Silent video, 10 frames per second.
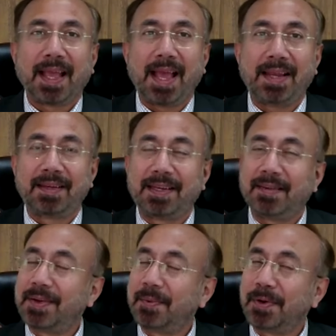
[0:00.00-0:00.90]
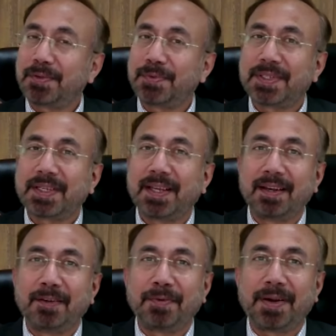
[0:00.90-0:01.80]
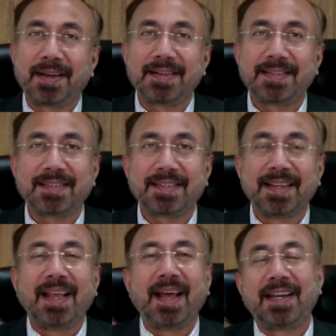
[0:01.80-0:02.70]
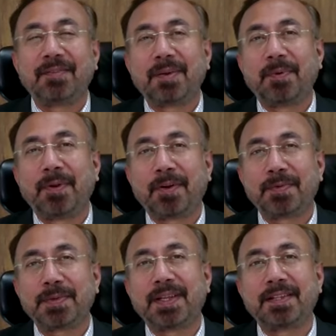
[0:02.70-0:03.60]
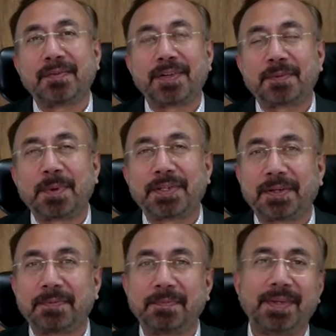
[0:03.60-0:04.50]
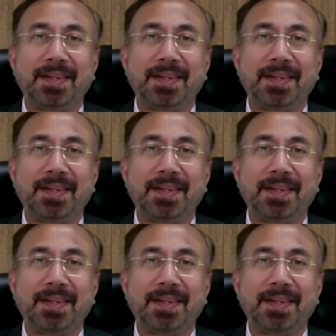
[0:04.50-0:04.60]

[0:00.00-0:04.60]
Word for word: and develop lots of skill of analysis and develop a lot of skills of expression.